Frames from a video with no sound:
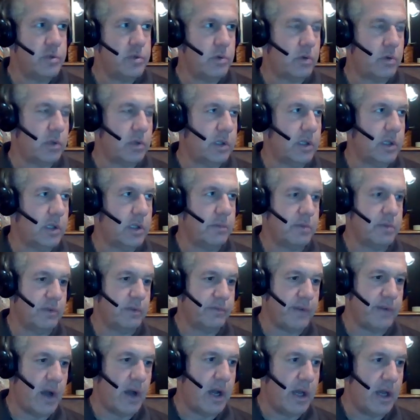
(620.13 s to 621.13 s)
You could get up to
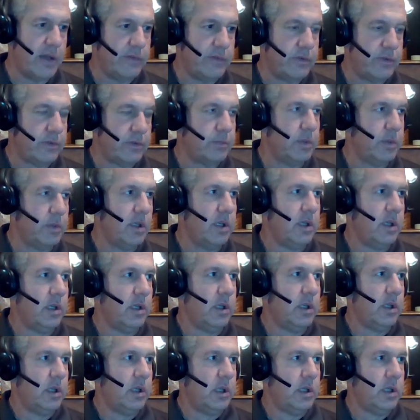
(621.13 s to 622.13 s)
5, but
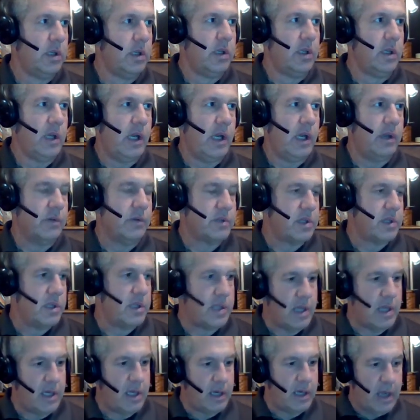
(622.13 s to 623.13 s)
I don't see
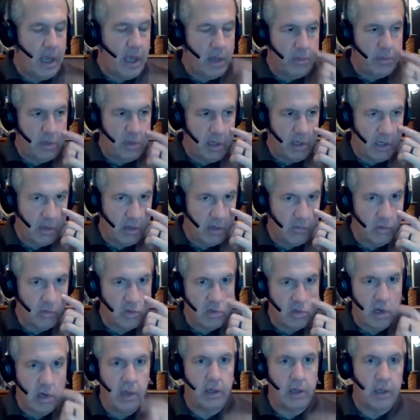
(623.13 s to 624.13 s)
that happening.
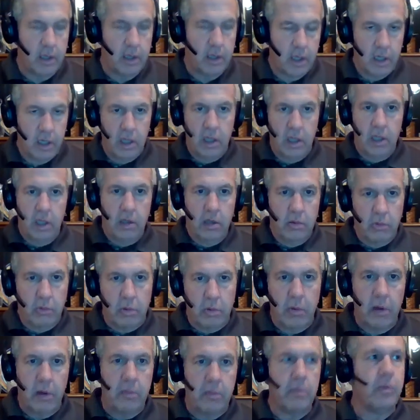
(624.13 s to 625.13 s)
We
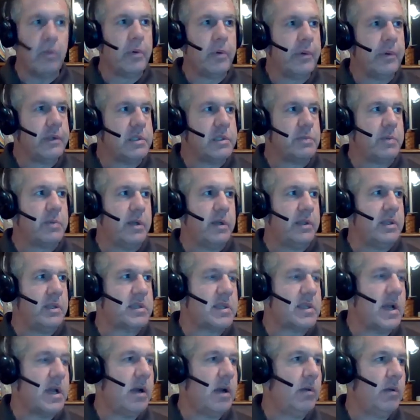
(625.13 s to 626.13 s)
want to spread
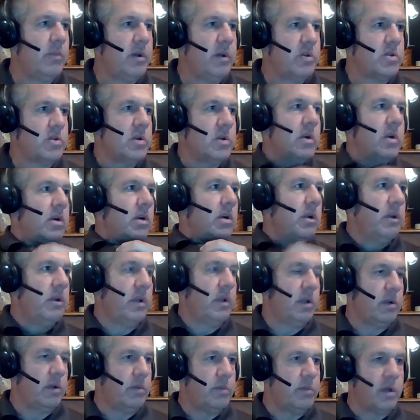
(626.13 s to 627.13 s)
this out and make sure
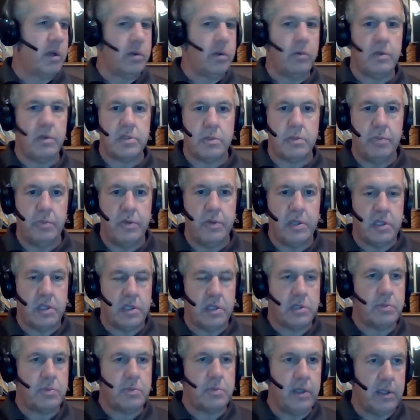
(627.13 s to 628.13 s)
anybody who wants to
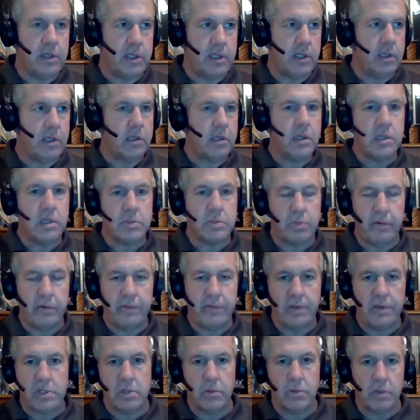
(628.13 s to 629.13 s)
participate that is
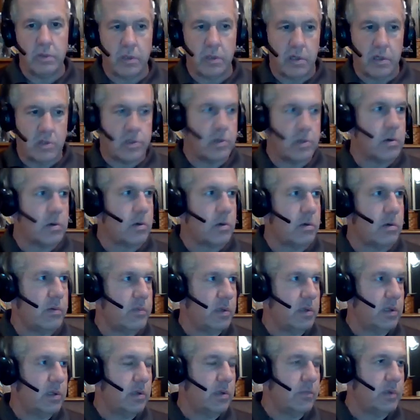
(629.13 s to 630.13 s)
proficient with archery
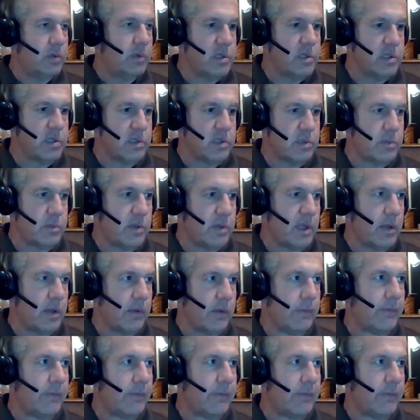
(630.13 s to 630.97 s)
equipment can participate.